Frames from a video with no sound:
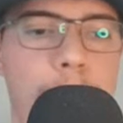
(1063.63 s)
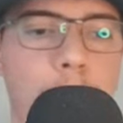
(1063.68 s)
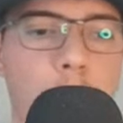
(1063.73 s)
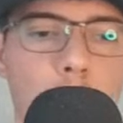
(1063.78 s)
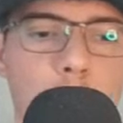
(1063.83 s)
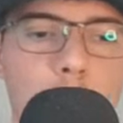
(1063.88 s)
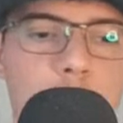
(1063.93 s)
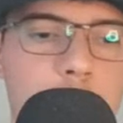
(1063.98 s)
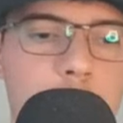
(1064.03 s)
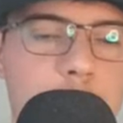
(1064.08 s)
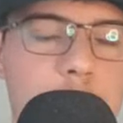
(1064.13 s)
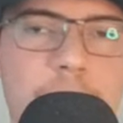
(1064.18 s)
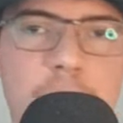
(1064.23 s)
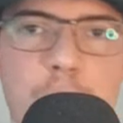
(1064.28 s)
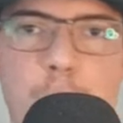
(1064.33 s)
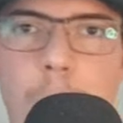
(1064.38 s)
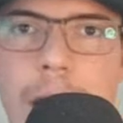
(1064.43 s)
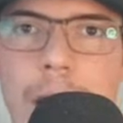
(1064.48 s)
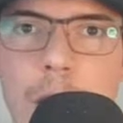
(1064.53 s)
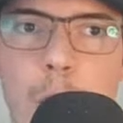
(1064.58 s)
both in the
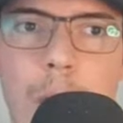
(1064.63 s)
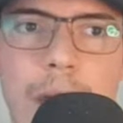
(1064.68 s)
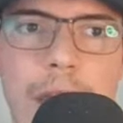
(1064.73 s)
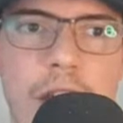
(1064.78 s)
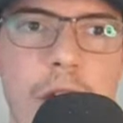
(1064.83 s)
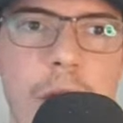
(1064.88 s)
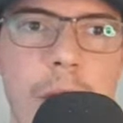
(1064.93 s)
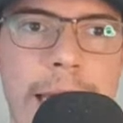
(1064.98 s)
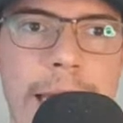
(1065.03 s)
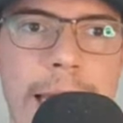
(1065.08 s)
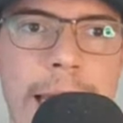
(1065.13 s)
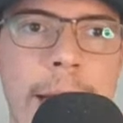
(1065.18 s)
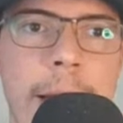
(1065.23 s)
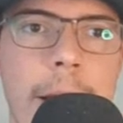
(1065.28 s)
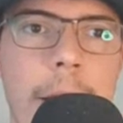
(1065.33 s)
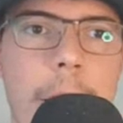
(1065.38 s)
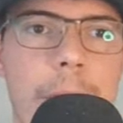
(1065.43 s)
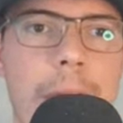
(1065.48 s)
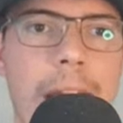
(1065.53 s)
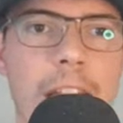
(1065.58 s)
Venezuelan Winter League
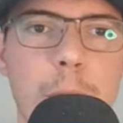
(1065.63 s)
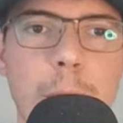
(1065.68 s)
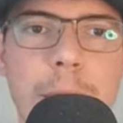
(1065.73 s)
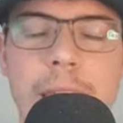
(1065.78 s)
that